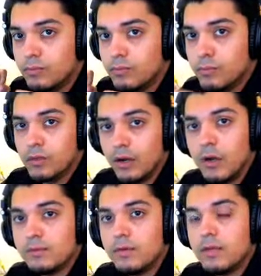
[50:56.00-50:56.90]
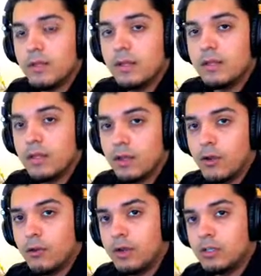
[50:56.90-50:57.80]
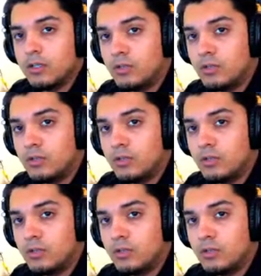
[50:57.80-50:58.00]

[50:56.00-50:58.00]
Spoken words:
it off, the current could